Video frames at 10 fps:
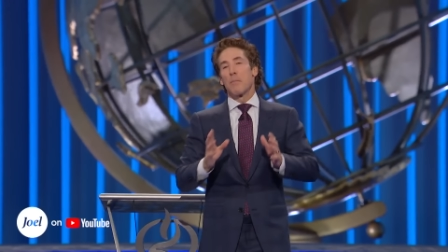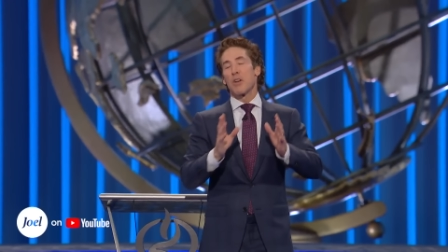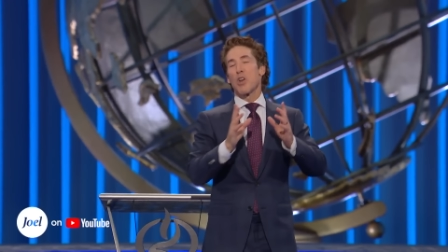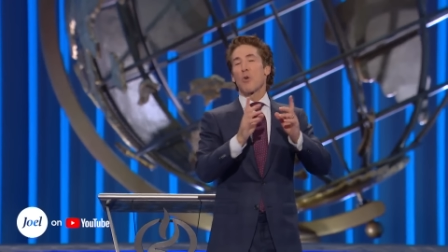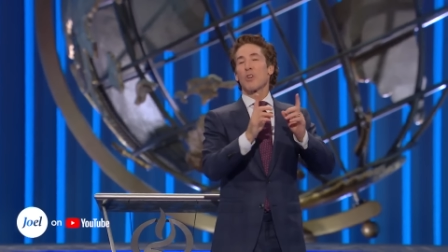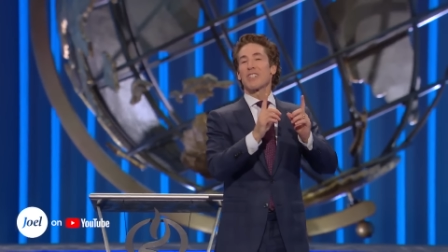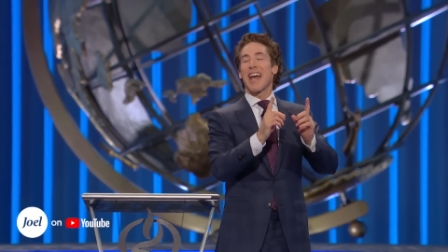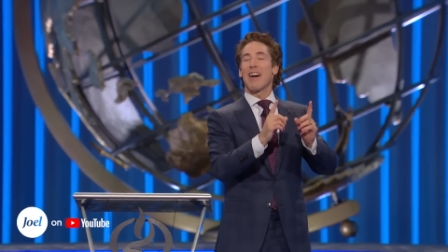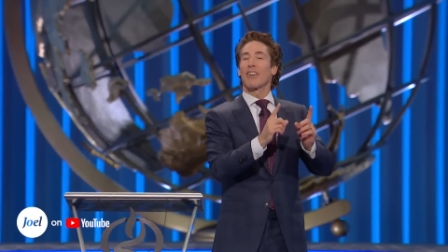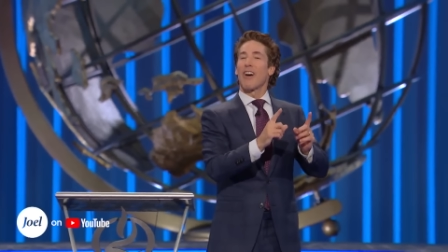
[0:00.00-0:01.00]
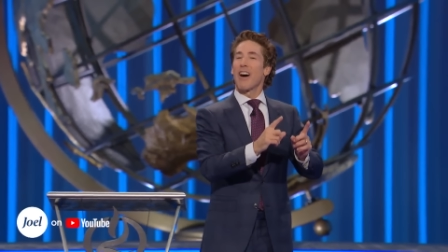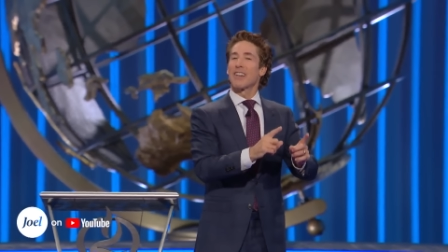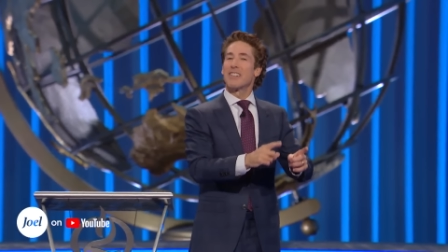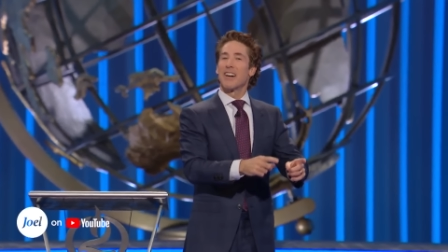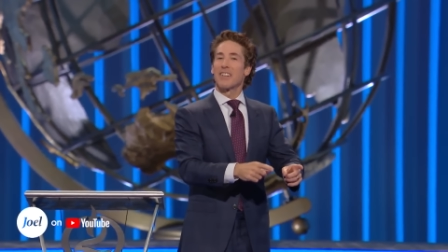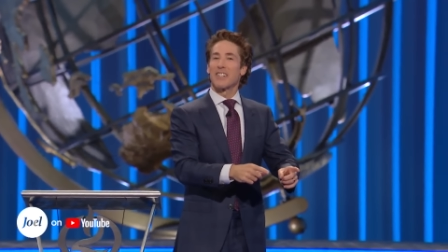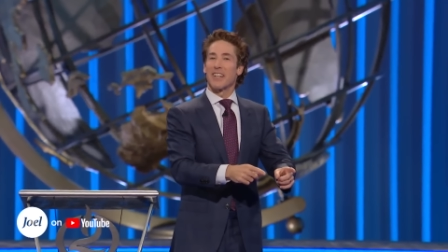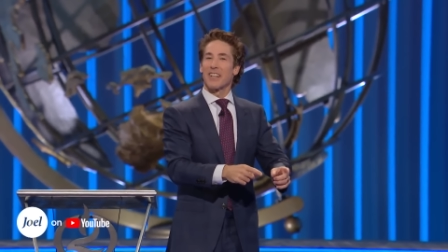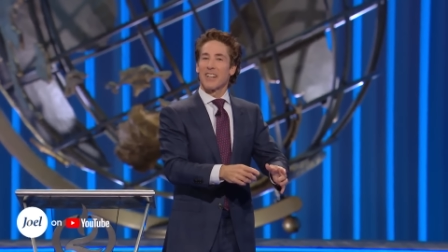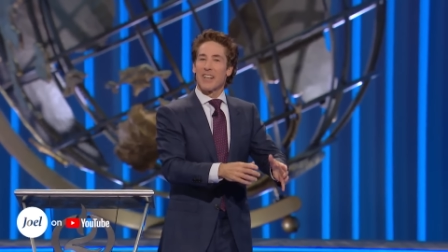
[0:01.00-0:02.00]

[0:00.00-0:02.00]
But notice how God does it.